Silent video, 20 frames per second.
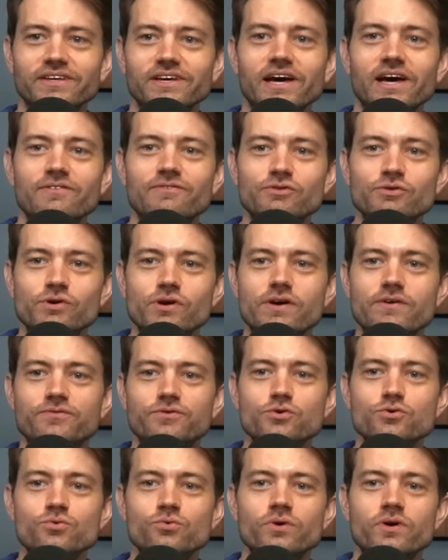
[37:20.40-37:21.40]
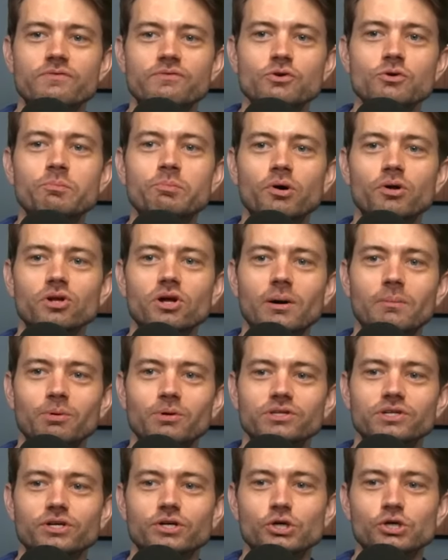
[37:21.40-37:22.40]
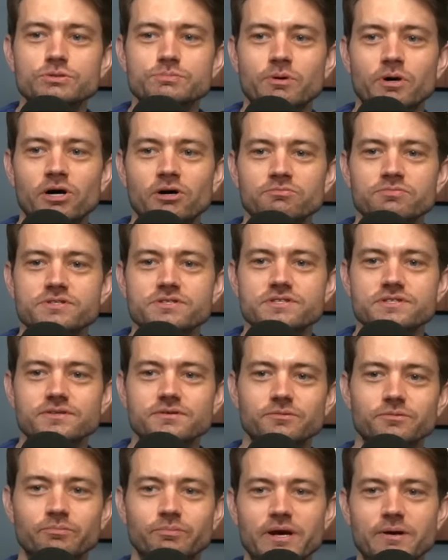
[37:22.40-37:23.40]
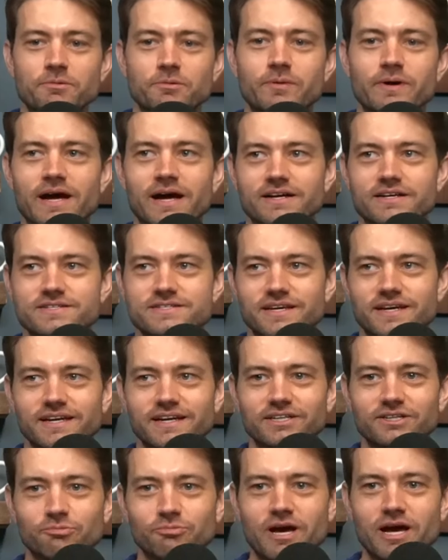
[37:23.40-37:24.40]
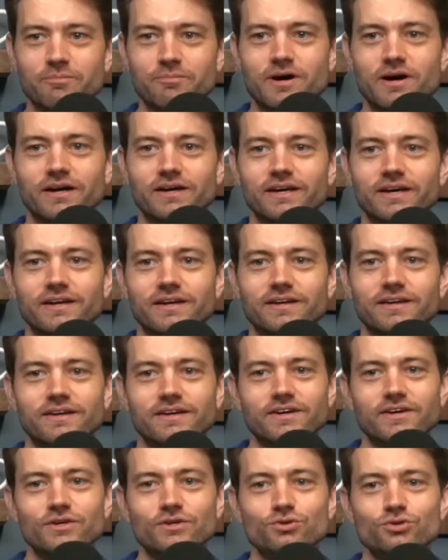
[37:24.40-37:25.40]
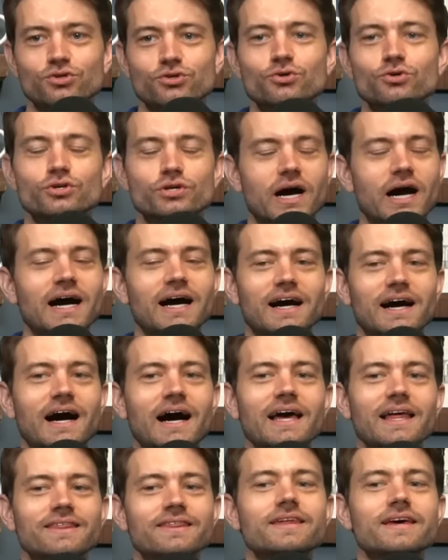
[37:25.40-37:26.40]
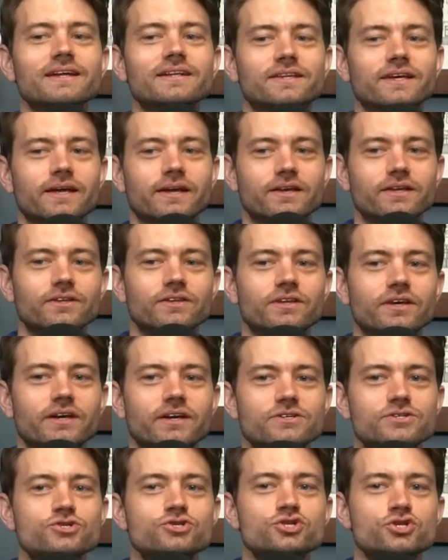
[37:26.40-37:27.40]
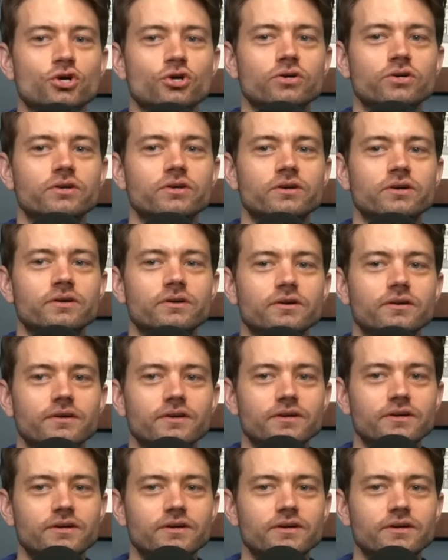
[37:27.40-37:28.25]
the bar. Yeah, if you pull up with the Goosebumps paperback sticking out the back pocket, I think that a certain